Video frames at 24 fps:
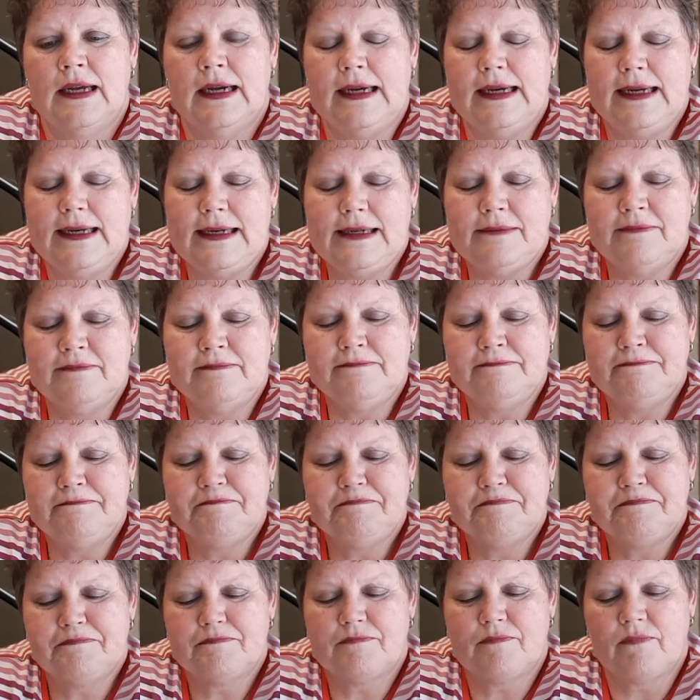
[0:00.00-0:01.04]
Um,
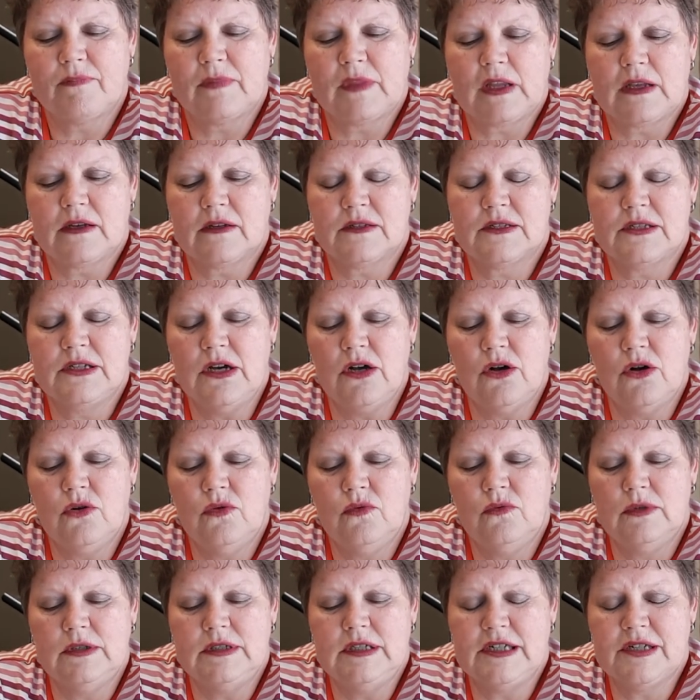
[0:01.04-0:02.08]

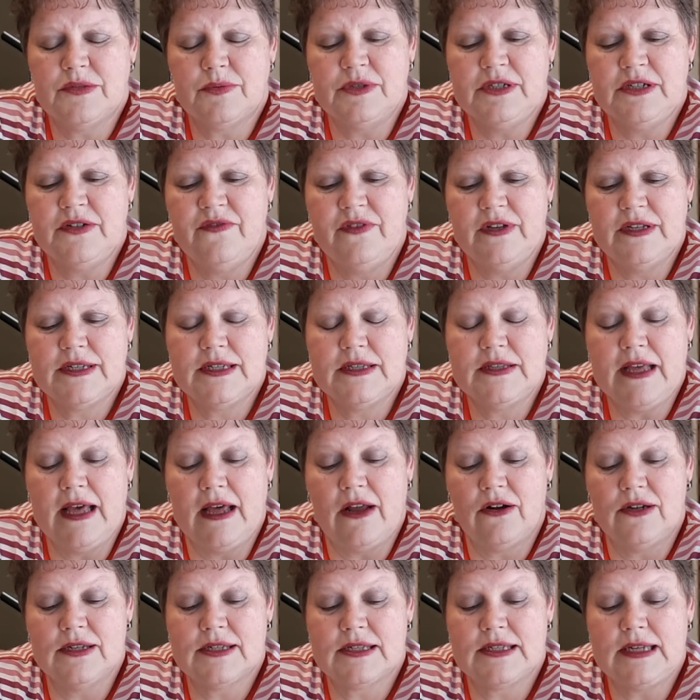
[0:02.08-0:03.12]
so I just went to visit
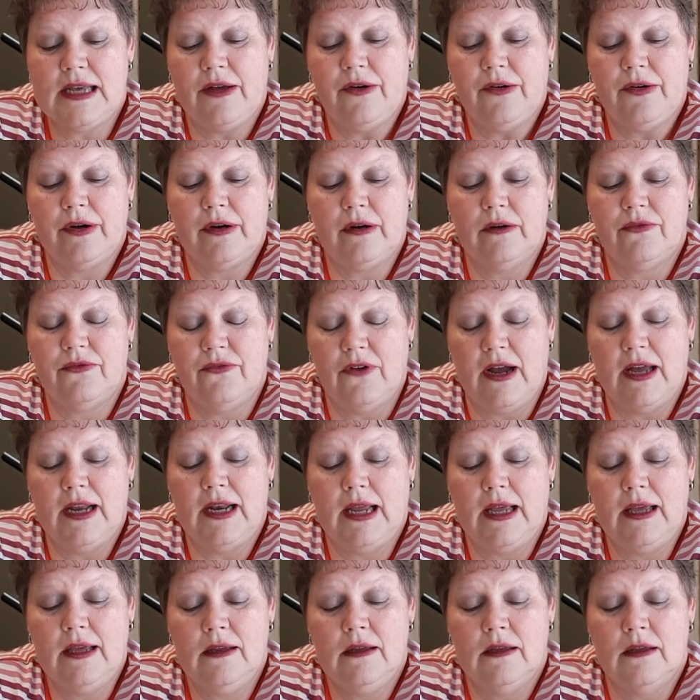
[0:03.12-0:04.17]
that on Saturday,
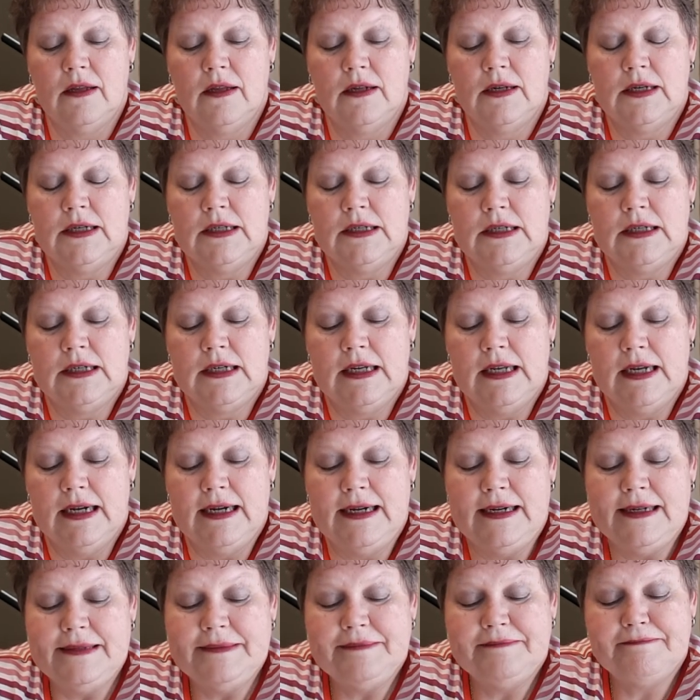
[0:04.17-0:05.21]
Friday.
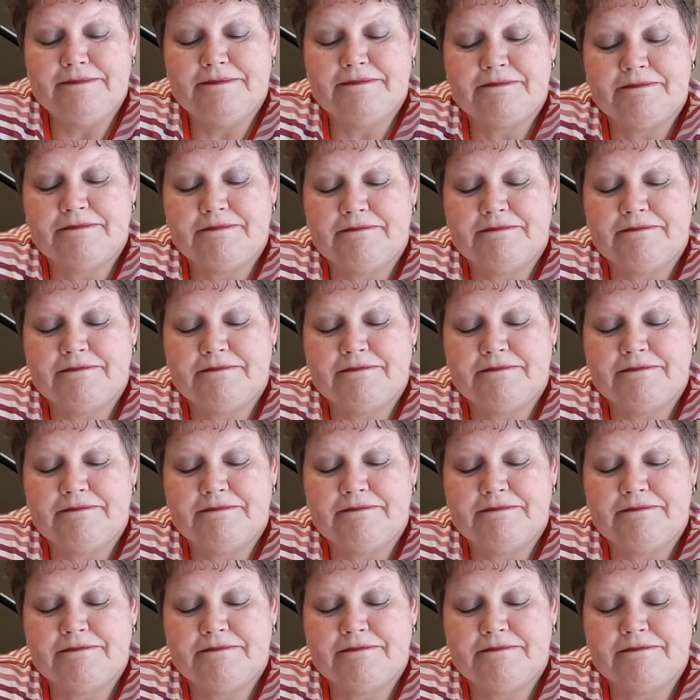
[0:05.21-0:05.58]
Um,